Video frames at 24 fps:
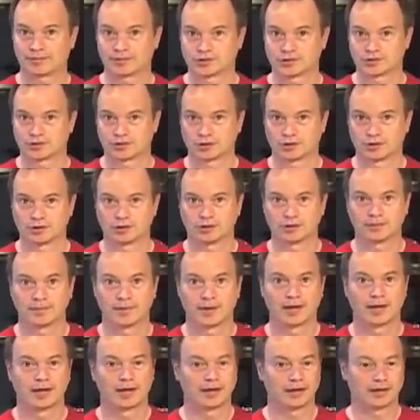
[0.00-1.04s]
starter,
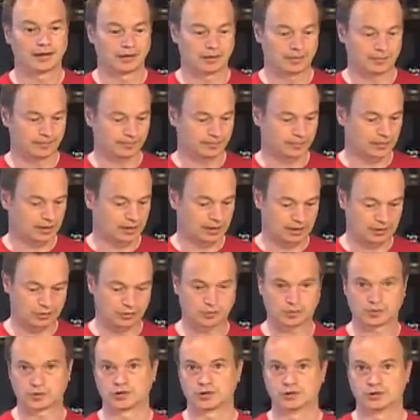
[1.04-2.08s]
here's
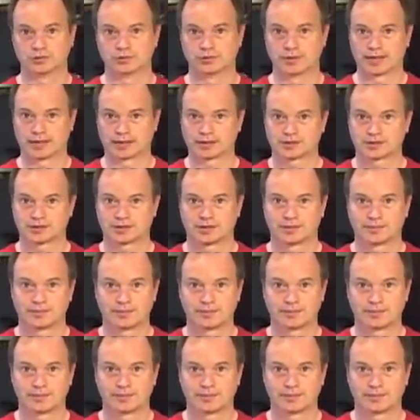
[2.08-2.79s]
what you do next.